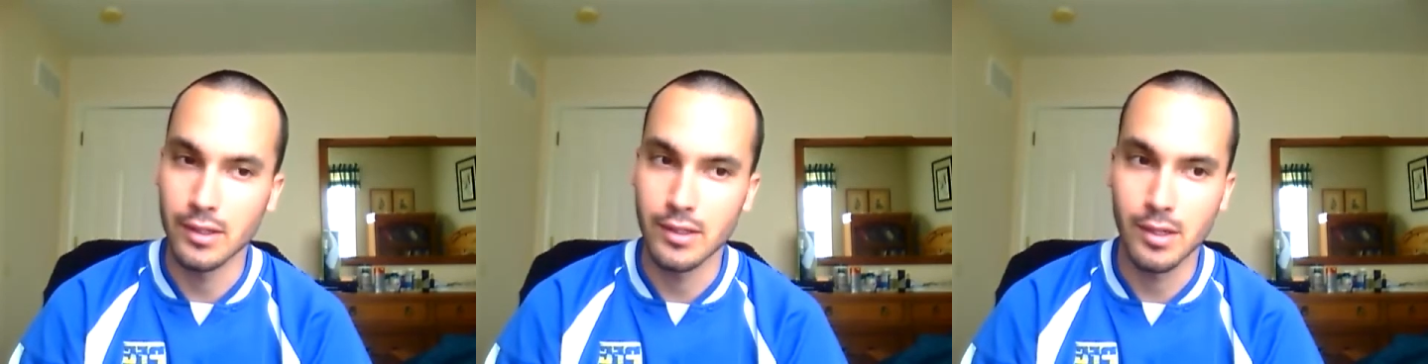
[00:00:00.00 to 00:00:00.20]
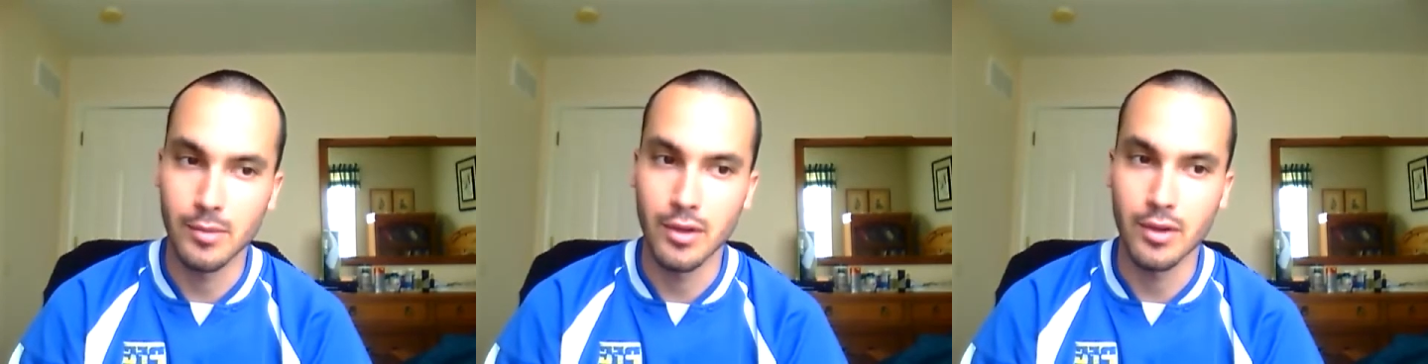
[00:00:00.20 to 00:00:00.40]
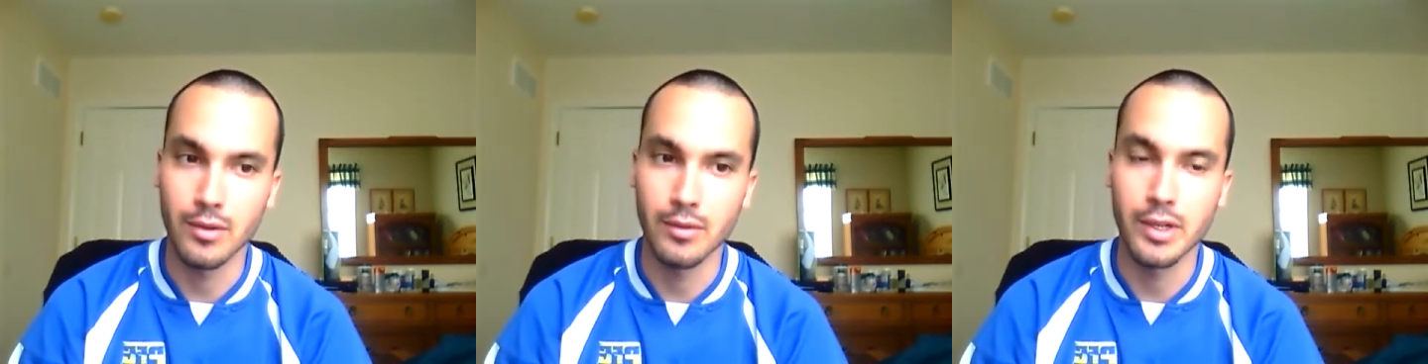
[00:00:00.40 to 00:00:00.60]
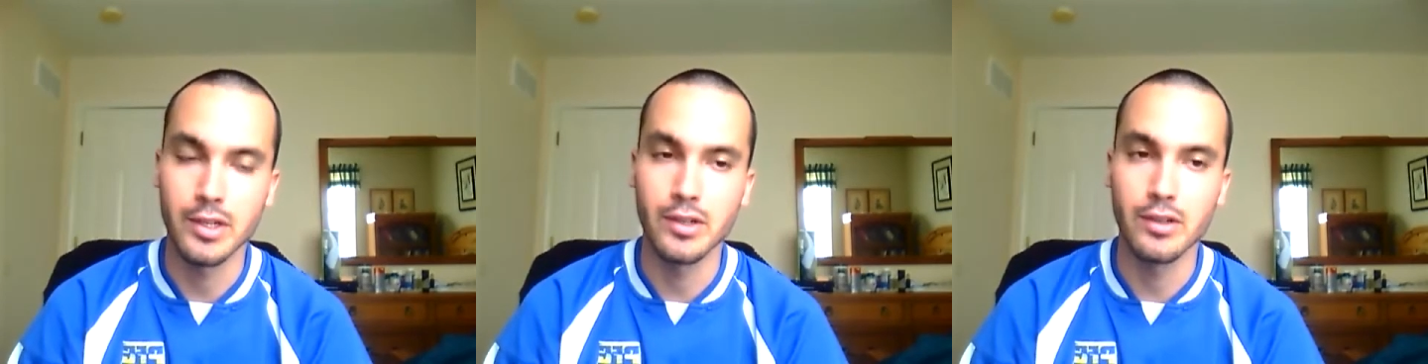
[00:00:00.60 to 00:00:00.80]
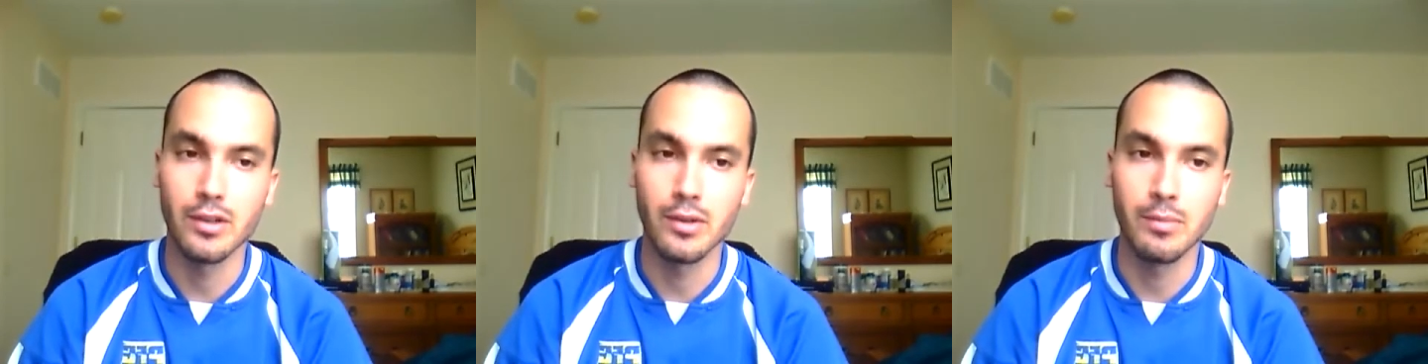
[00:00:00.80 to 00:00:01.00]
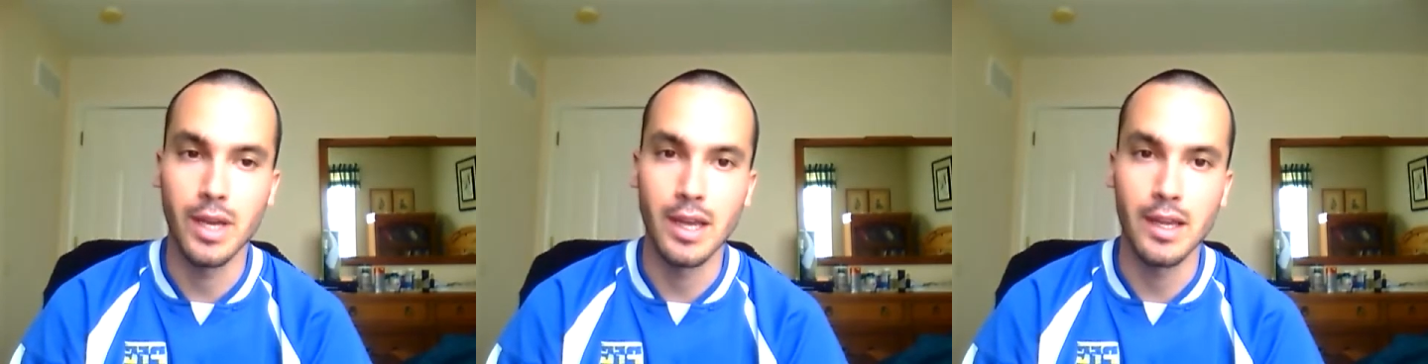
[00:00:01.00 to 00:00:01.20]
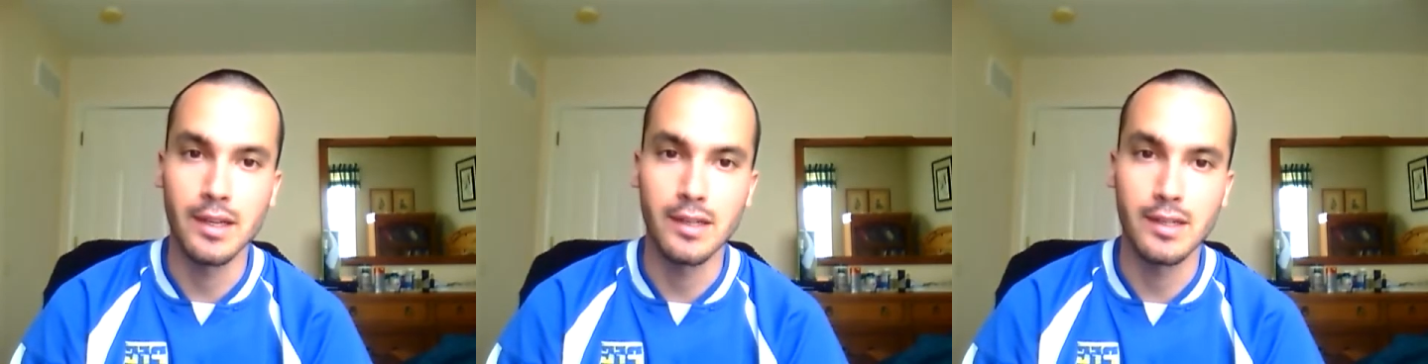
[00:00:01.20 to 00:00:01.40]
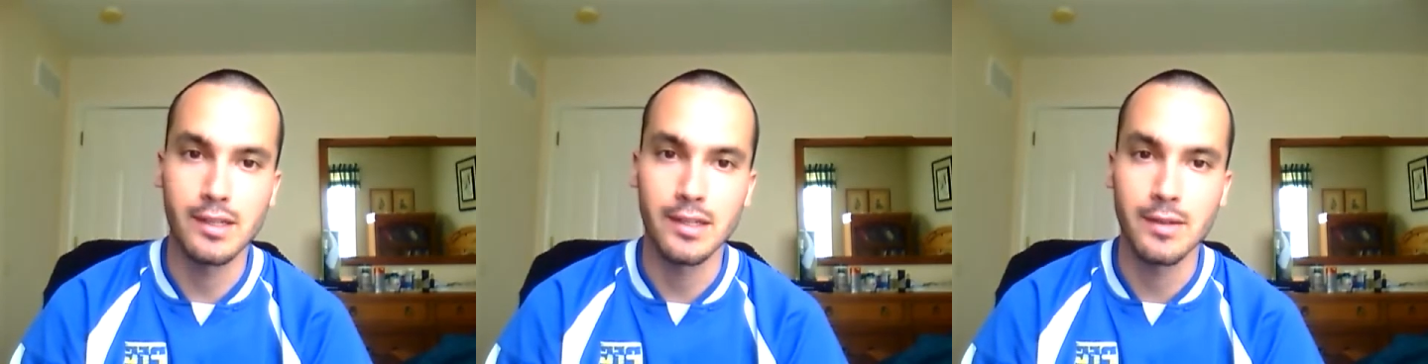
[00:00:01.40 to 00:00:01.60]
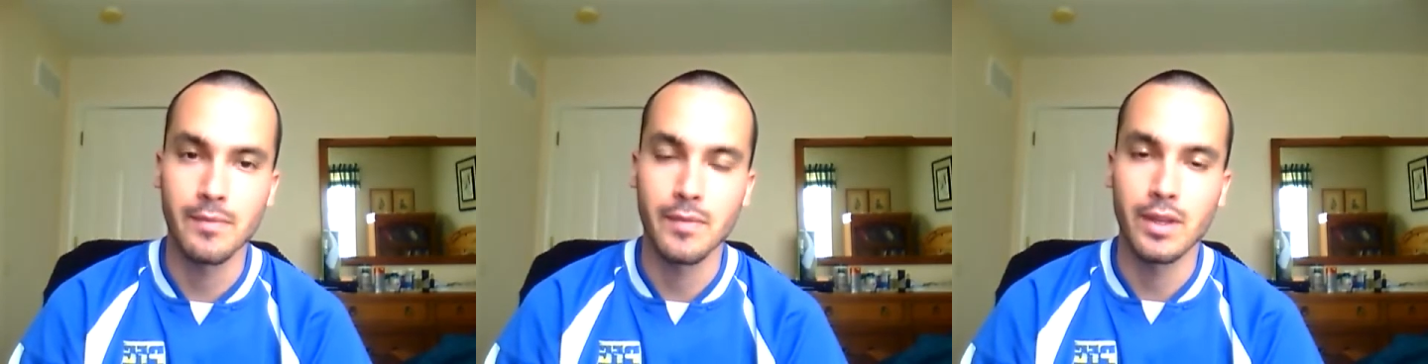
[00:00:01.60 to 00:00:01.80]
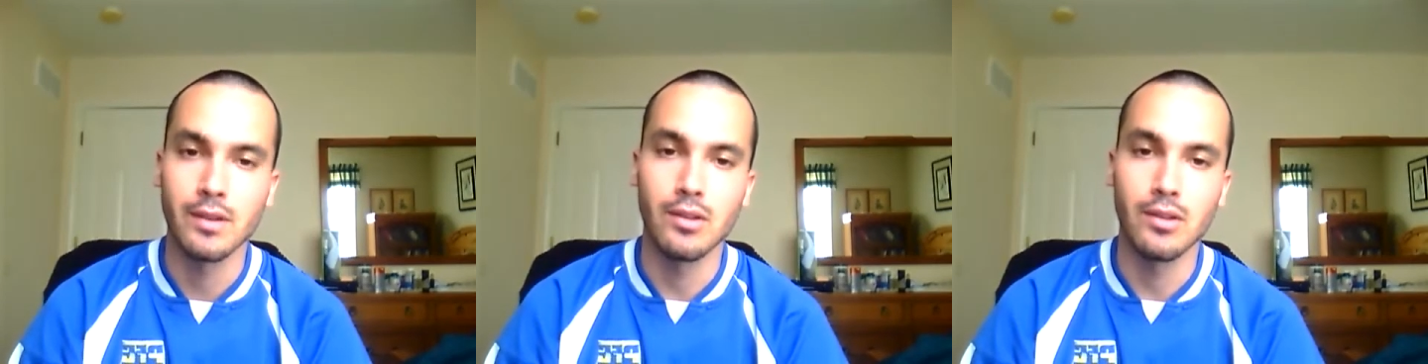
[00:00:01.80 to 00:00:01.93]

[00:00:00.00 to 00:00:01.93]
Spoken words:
at some of your regional banks.